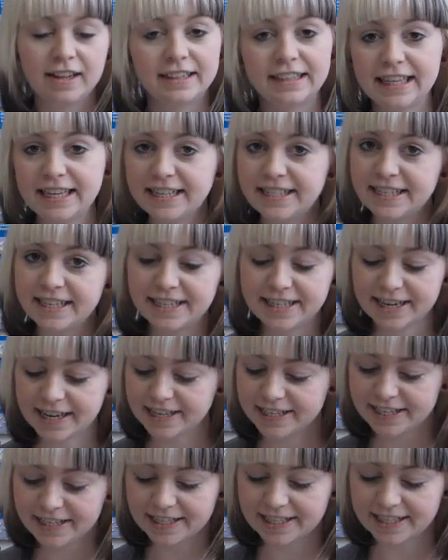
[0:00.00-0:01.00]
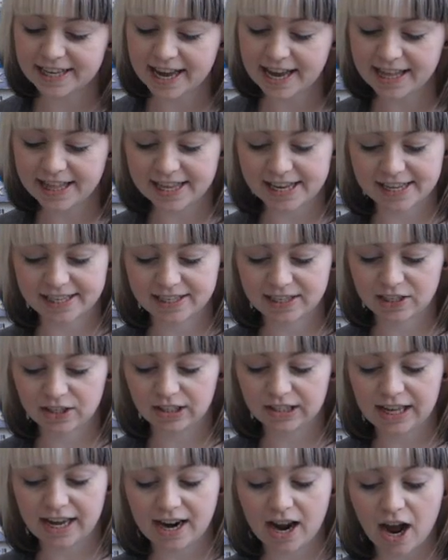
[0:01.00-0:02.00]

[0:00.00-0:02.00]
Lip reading: Lisa doesn't say this to let